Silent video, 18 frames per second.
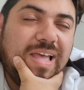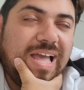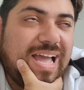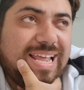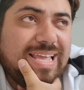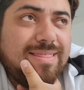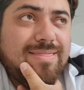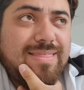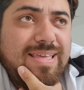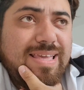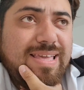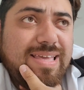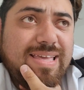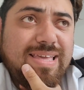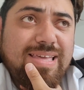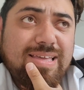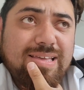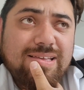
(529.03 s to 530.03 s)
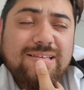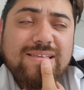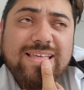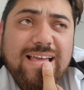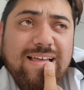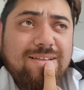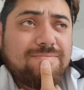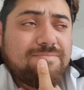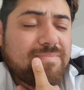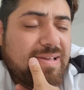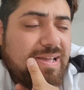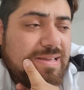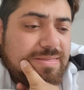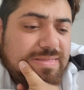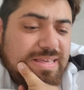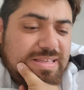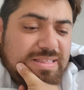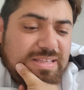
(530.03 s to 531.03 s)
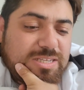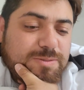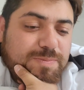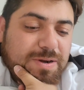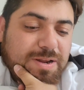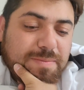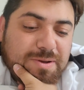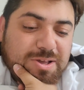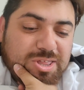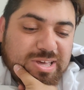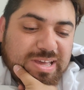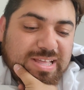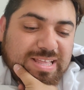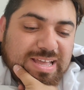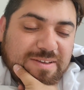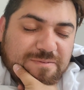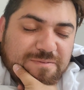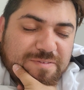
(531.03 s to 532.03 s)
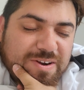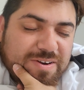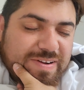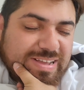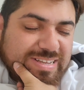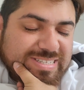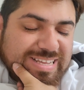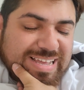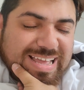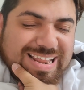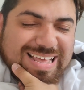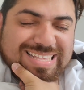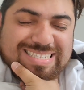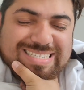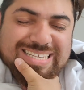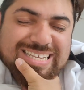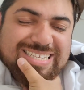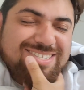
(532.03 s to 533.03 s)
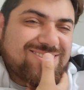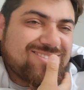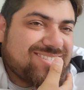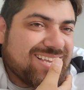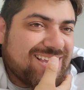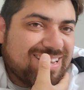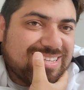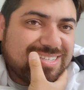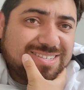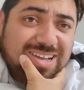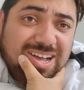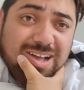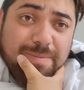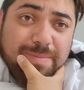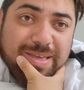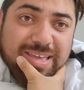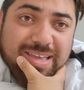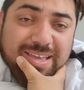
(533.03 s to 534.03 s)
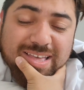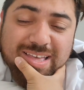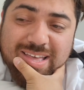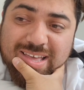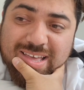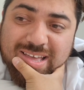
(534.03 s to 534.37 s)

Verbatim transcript: and I think yeah, I think that's pretty much it. I'm very excited. Season 10 is coming.